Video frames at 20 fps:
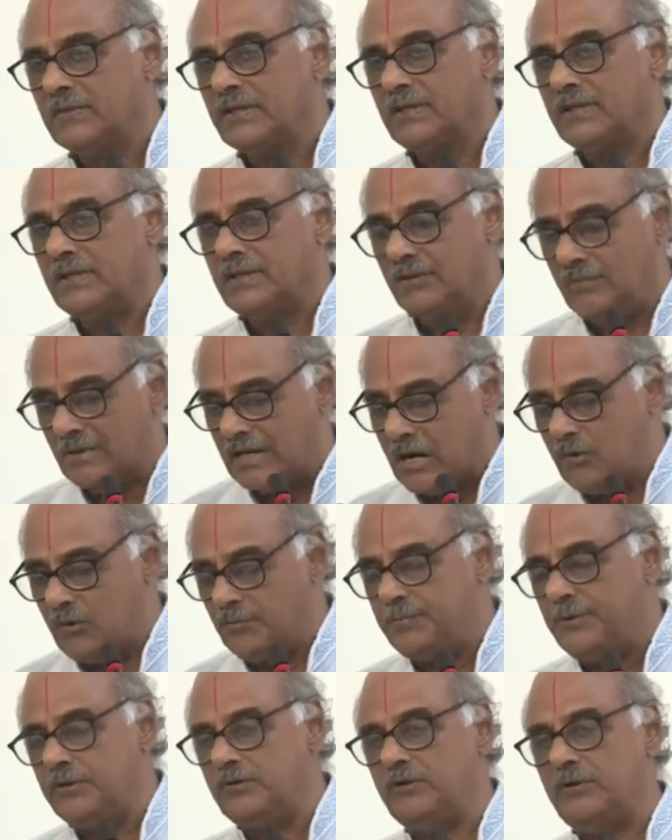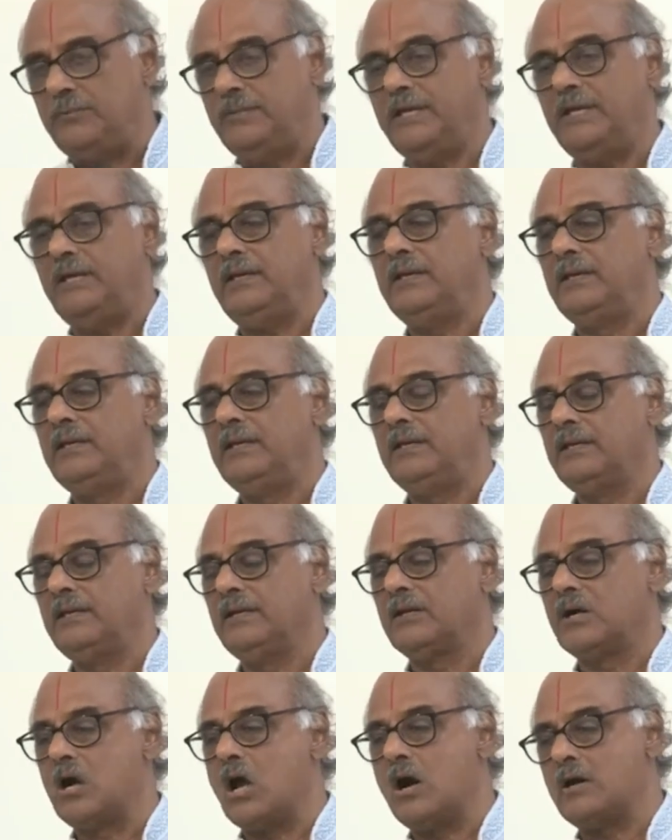your output will be
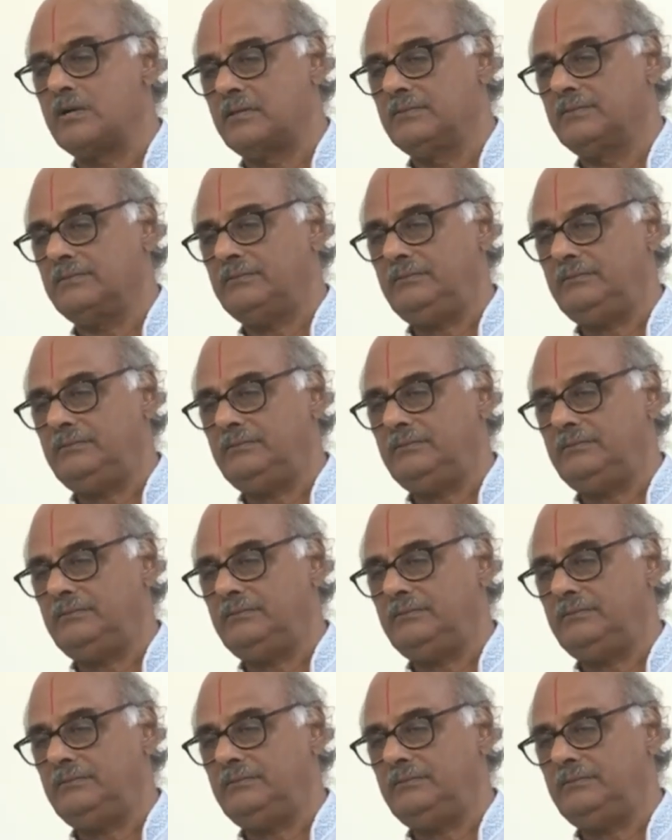wrong.